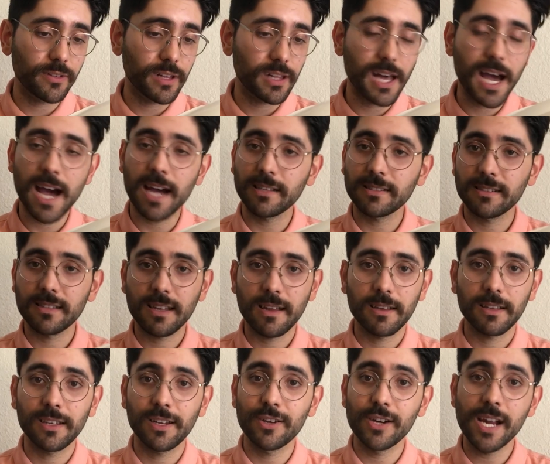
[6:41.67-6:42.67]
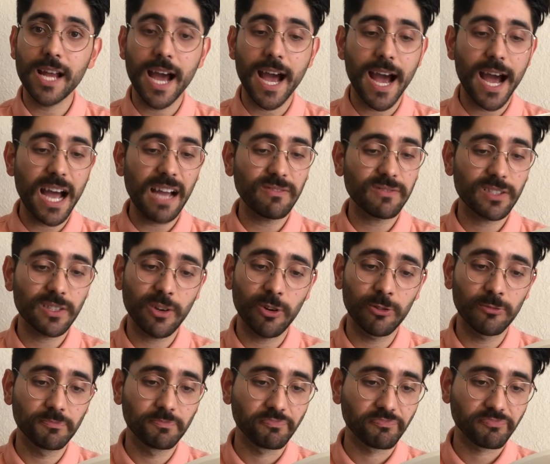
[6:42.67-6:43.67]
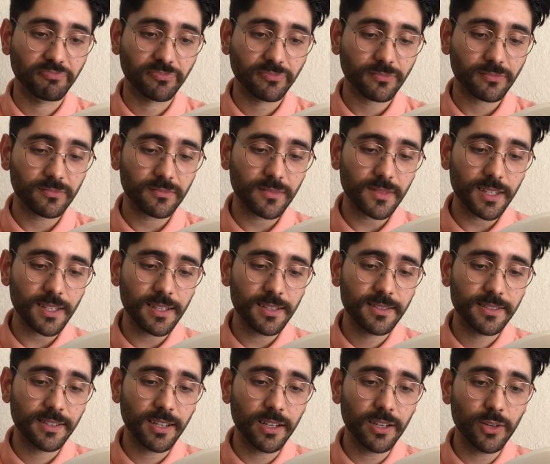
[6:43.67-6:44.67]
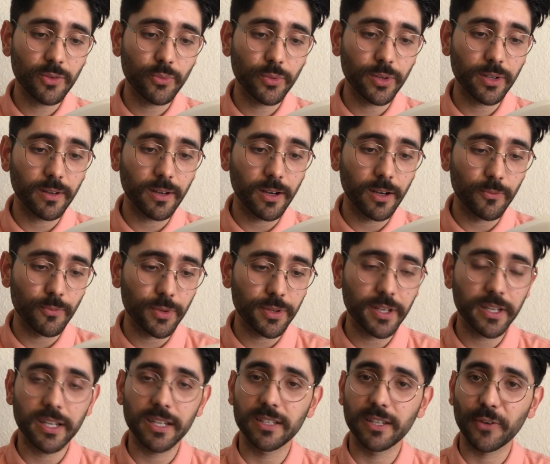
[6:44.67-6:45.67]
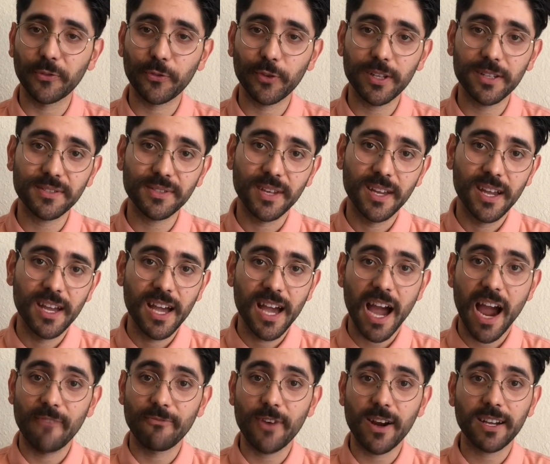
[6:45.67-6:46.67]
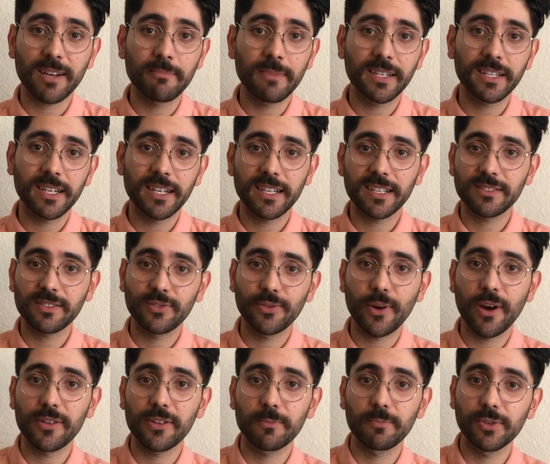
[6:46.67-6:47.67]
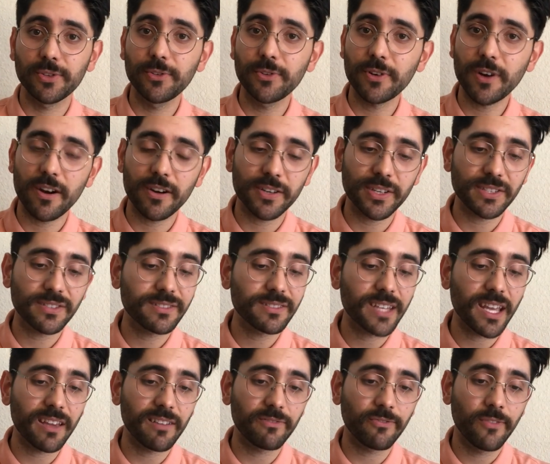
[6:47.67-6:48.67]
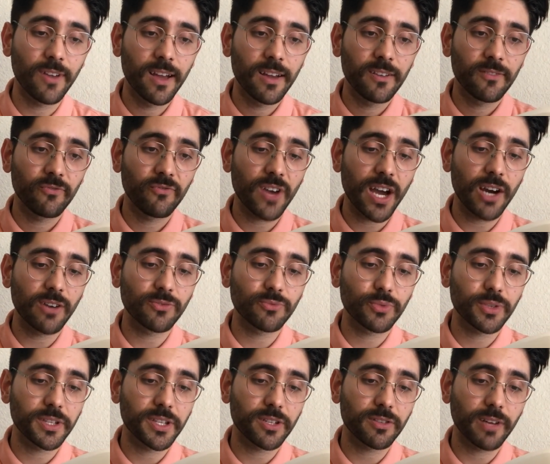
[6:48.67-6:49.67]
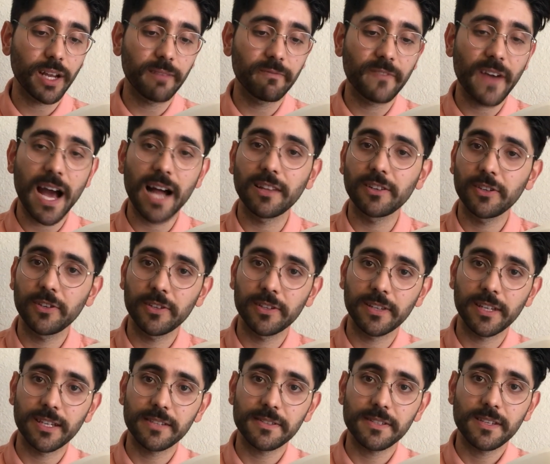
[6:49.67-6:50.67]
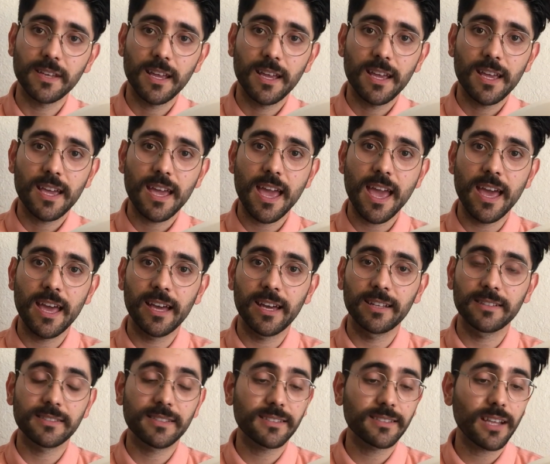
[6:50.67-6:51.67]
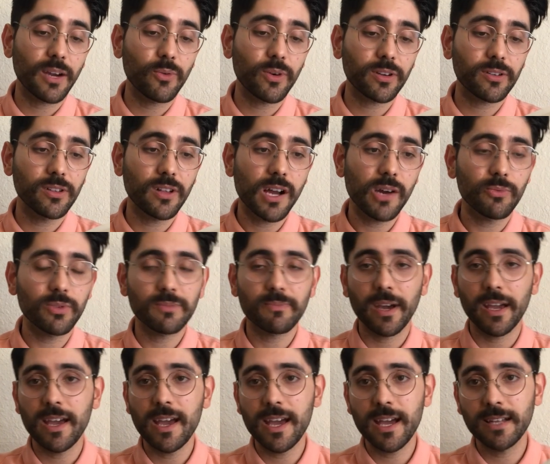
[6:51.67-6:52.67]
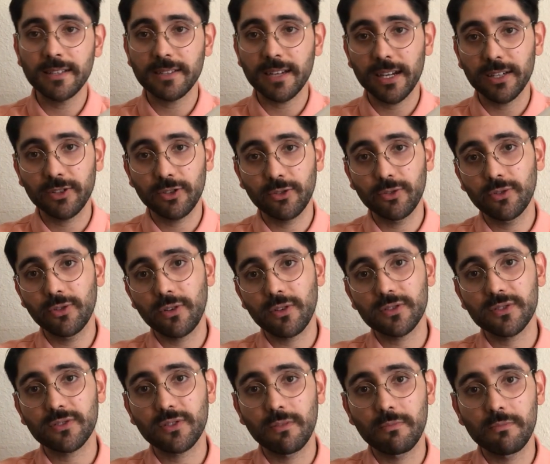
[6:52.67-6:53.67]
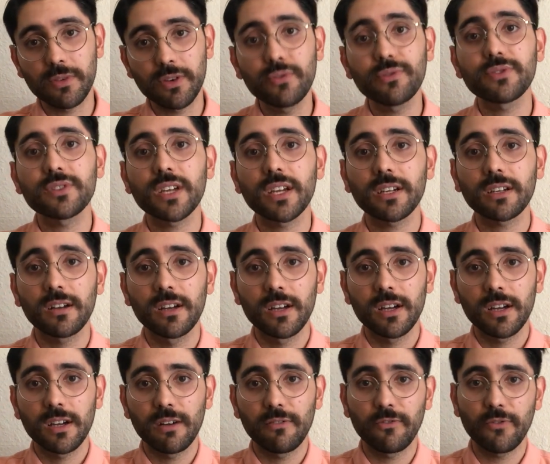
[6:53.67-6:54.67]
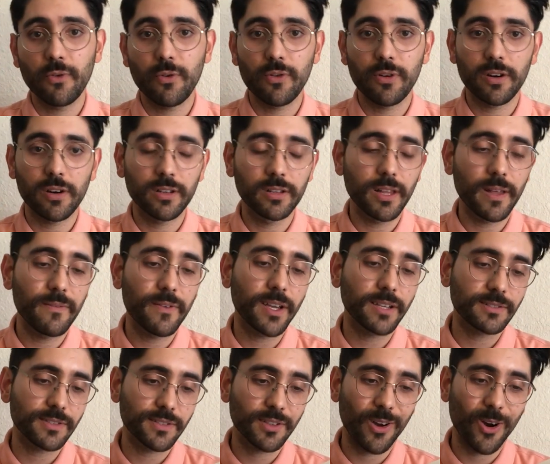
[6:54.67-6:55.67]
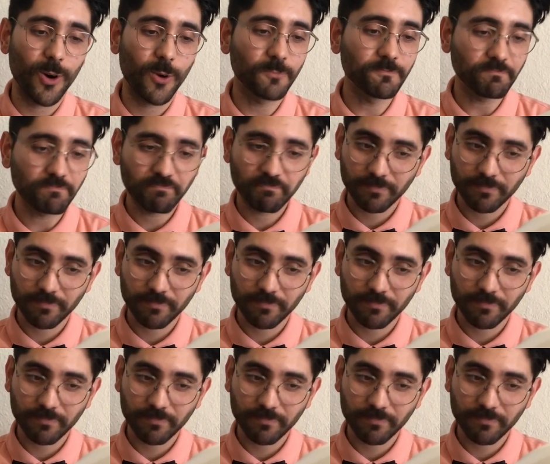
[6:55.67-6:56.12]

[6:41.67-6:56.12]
the last year and a half. So it's done a really good difference. I've recommended it to other balloon artists. They've found really great value in this. And since I work a lot with my hands, I do also music for a living. So